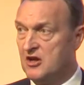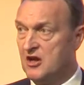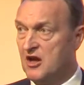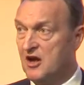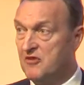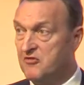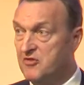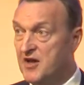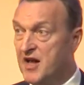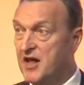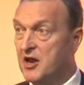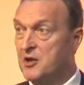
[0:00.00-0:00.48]

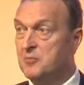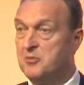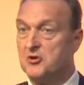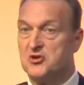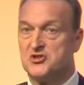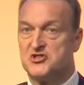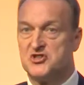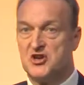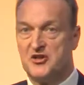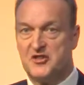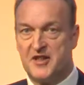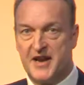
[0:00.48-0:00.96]

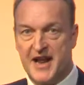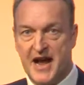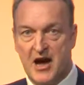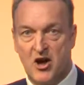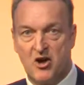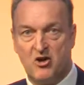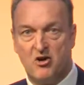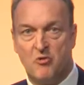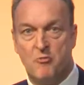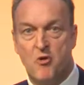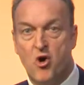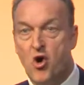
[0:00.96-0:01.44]
available so that
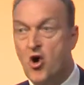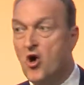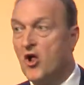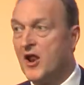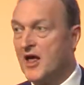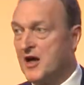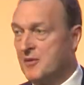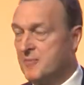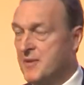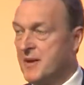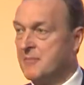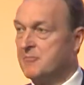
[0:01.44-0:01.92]

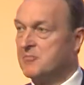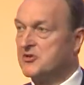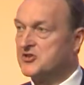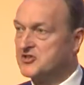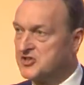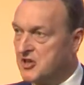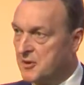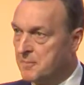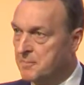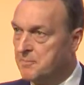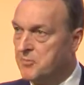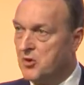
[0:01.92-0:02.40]
all our
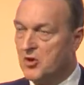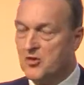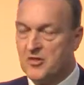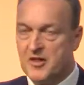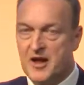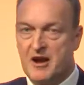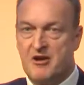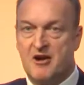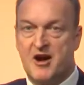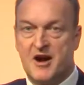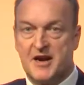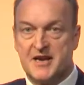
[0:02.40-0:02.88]
members can put
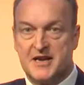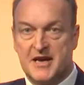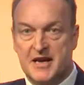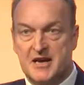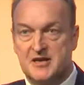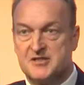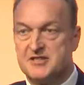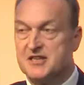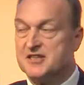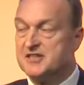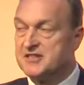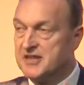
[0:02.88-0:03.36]
their
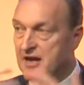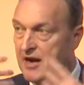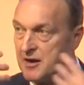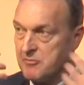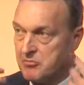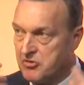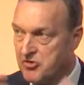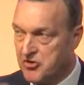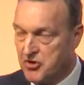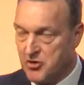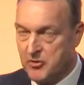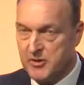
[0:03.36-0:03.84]
ideas in
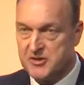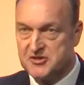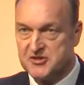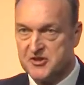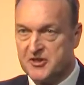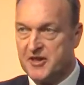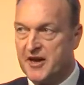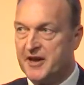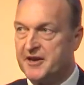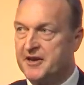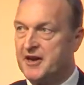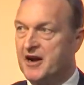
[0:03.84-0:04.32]
time through
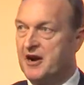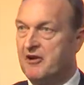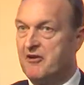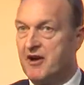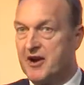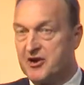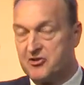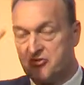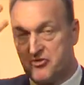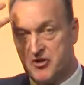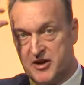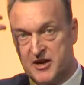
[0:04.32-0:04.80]
into that
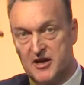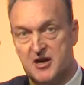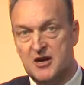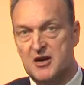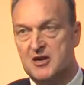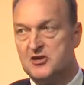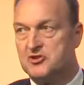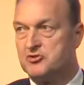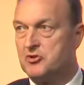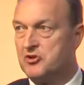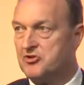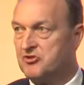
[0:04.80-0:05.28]
directory
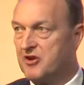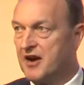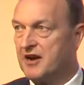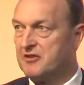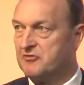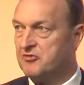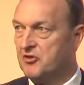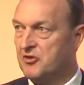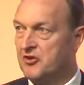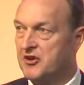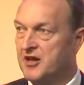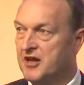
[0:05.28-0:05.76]
to
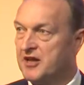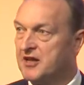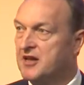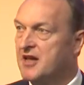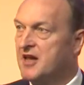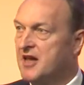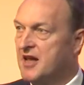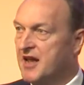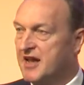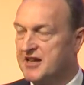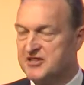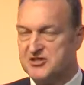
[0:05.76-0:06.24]
attract funding,
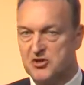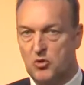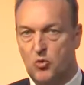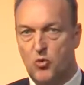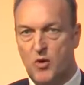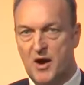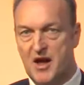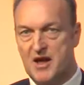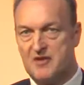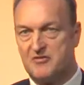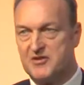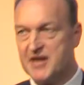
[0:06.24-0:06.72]
is a
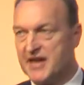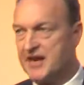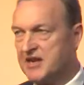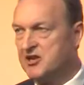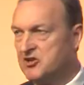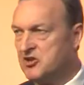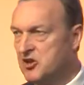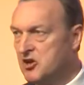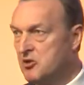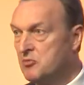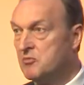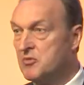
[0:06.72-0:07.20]
way of
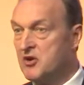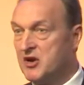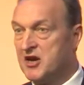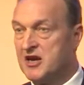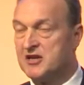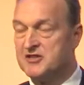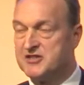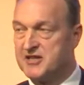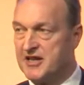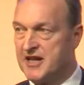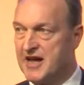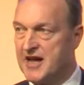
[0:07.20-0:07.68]
getting new money
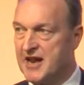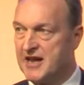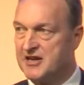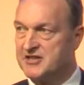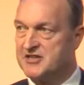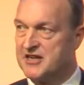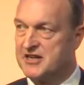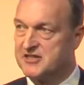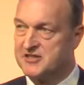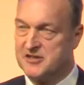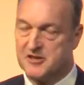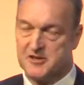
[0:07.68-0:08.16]
into the
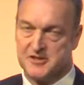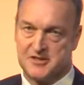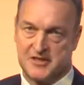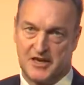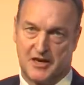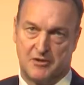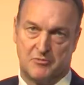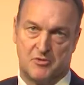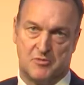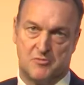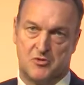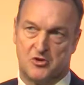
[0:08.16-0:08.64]
NHS at a
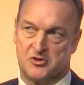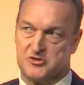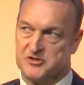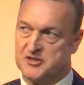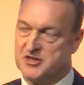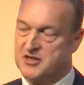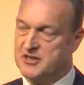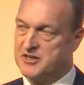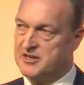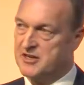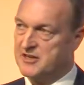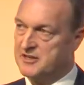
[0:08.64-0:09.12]
time we
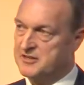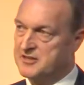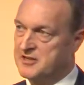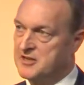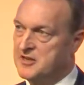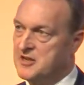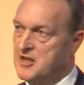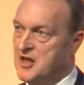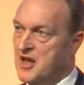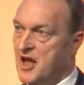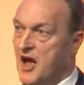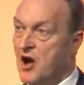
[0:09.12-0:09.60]
most need it.
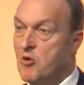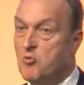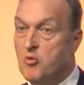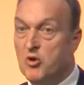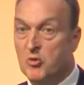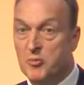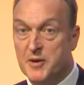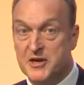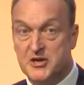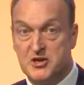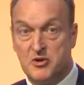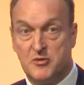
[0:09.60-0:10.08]
And
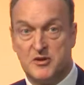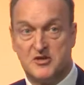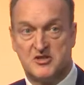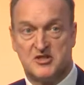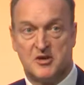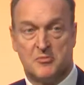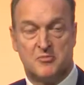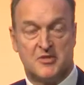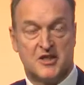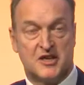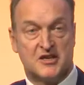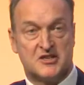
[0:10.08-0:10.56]
we'll be doing
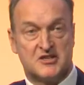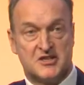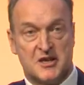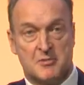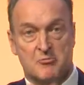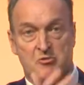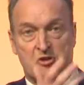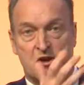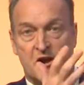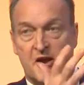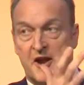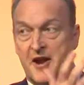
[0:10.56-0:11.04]
something
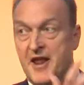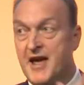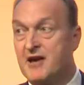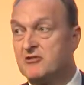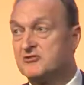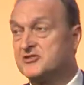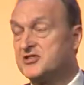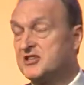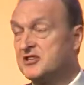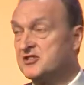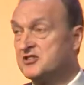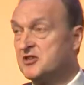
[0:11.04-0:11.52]
similar and
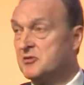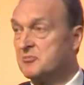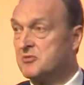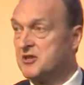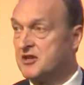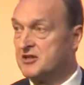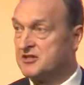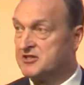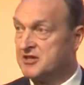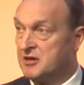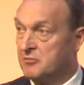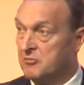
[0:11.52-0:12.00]
announcing
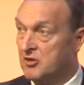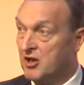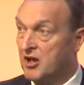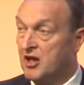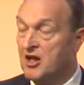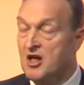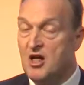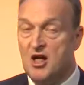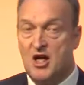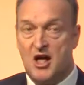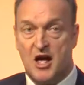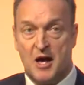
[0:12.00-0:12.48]
something similar
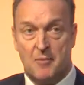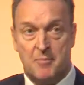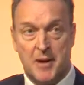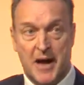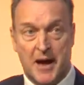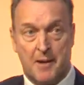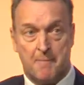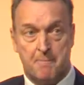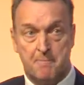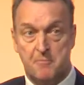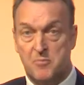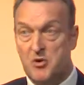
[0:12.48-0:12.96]

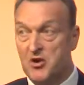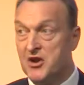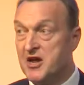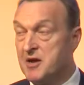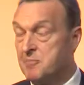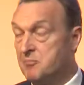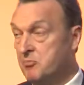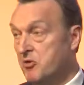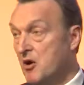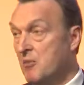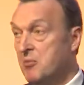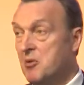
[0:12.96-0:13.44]
about
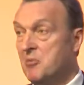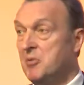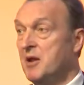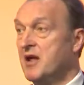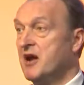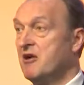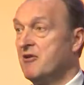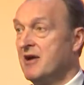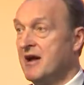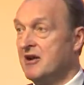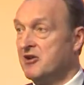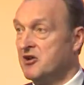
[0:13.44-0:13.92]
money,
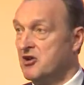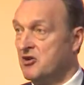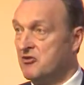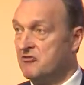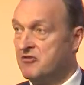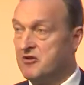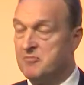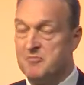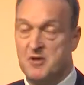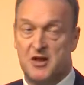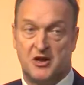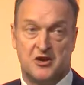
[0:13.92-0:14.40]
probably around
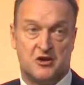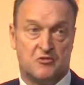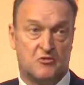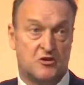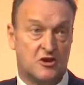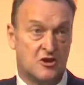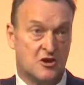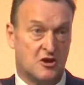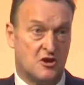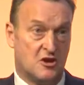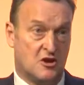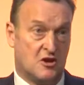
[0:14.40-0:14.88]
100 million,
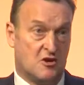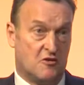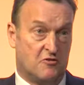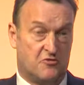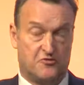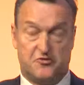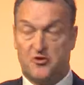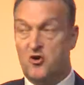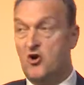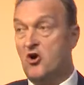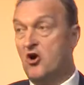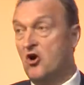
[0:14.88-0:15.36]

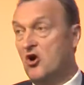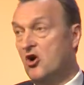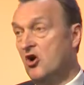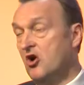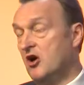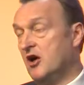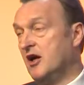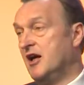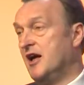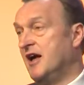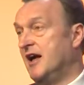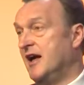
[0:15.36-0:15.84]

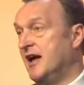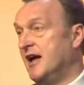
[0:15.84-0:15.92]
for